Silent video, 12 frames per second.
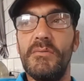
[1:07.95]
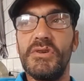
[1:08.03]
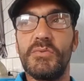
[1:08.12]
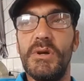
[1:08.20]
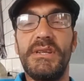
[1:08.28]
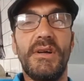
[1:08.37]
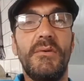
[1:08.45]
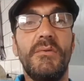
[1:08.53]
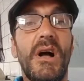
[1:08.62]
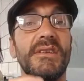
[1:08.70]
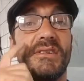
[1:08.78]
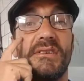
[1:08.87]
which we
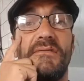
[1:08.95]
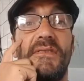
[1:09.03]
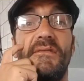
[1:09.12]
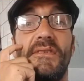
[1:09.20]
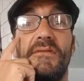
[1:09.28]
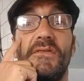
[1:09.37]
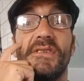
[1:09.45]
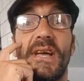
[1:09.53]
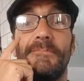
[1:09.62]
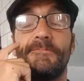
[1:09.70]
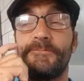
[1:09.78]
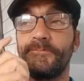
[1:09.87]
don't. Ours is a 50-footer.